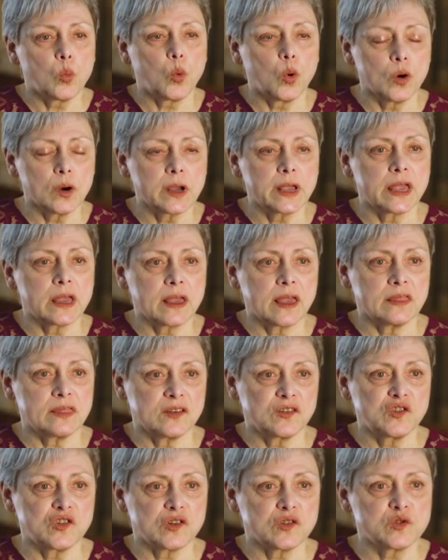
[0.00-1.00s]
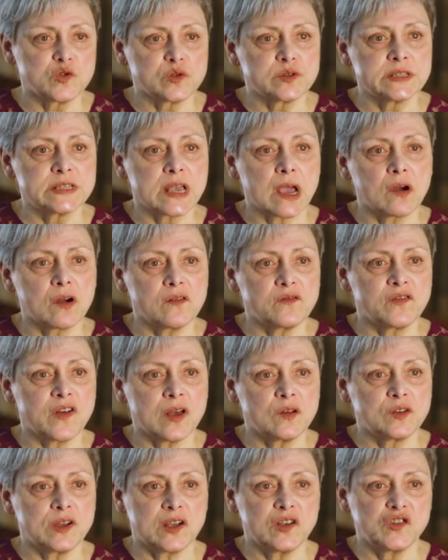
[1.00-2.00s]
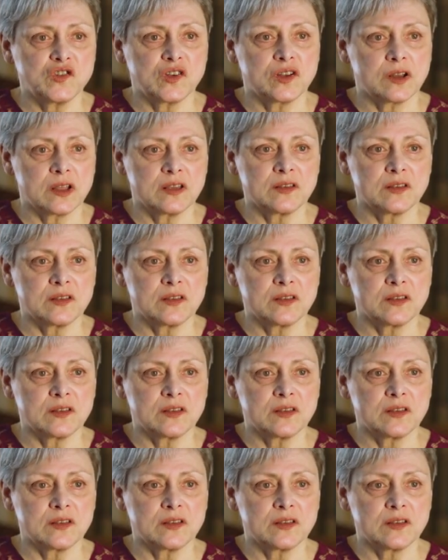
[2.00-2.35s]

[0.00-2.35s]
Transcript: working at the Children's Heart Foundation